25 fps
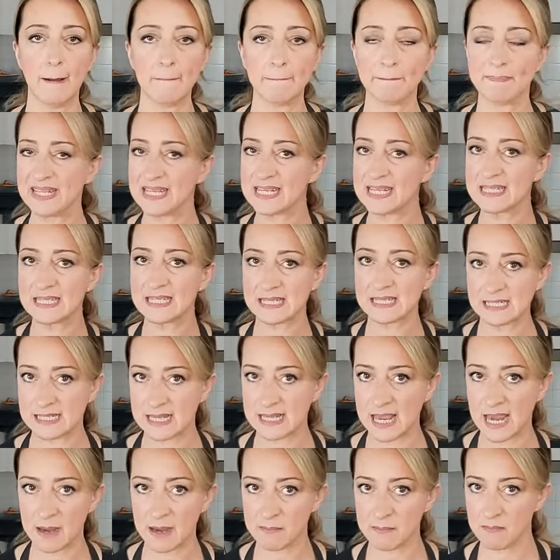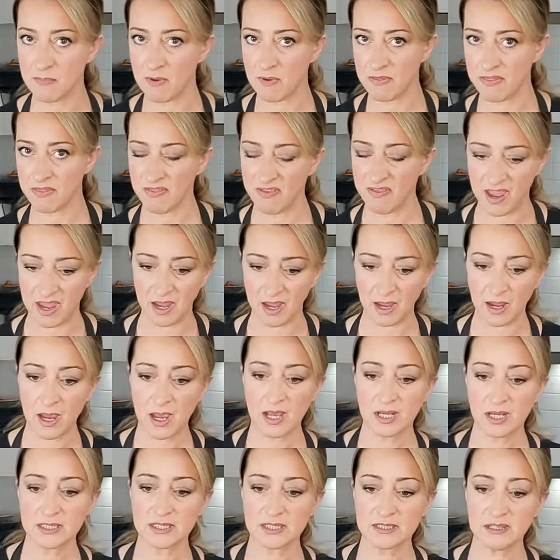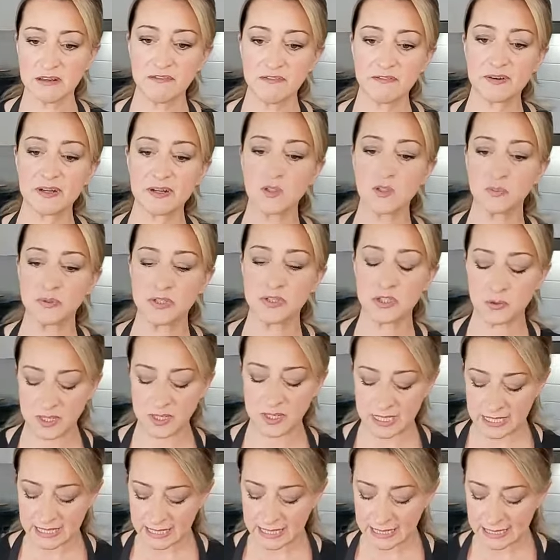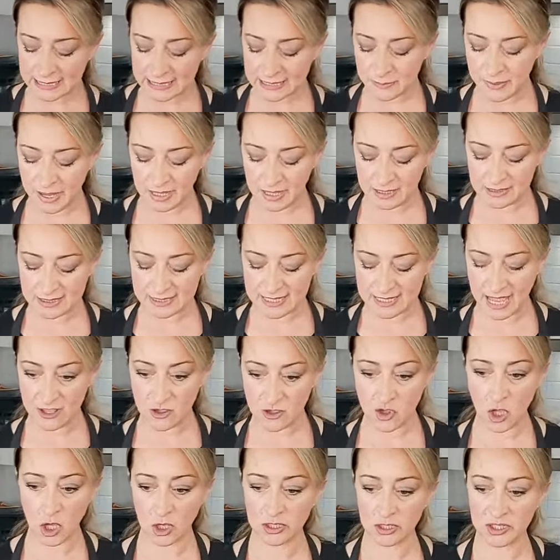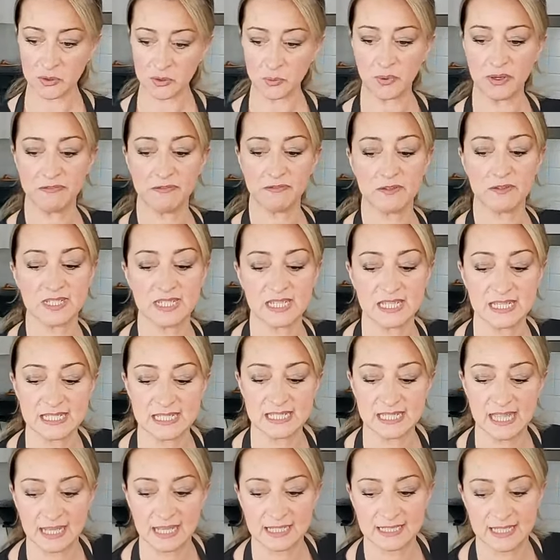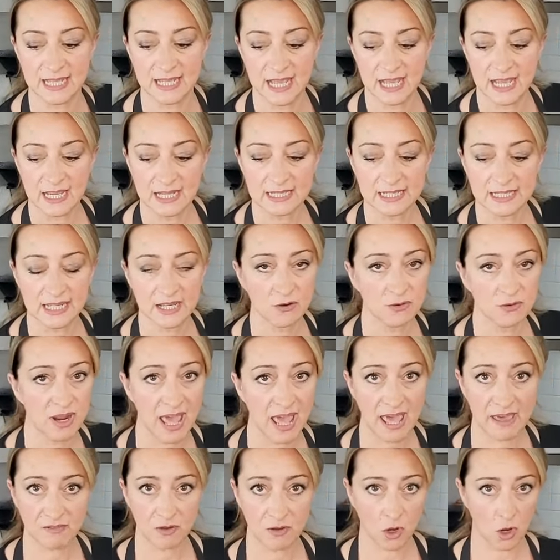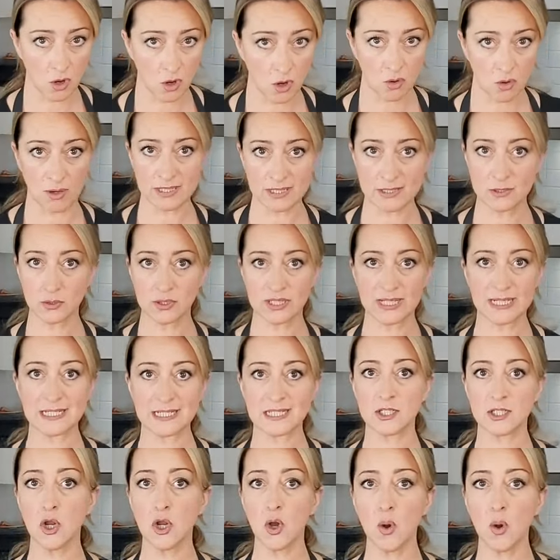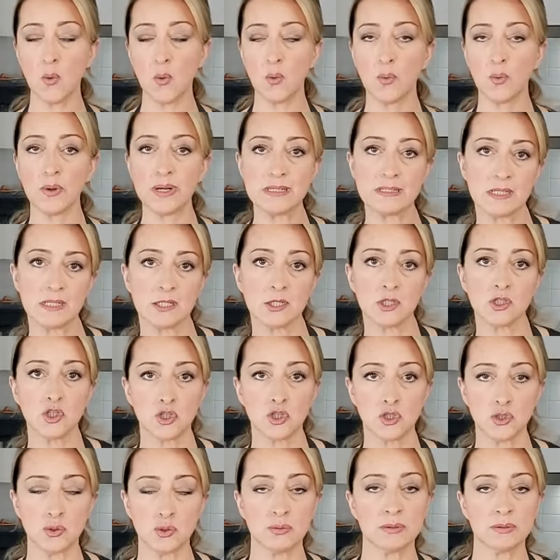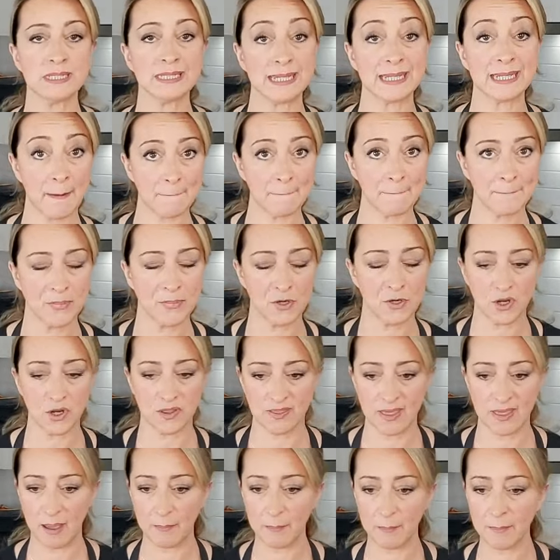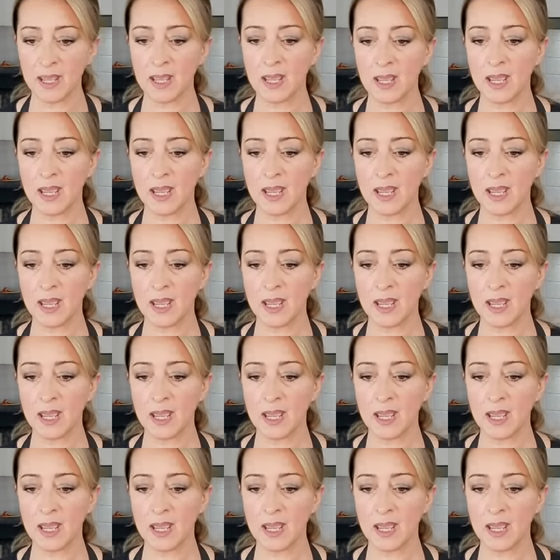Is the same thing. The difference between candy melts and chocolate wafers is that they don't have cocoa, so there is no reason to temper them.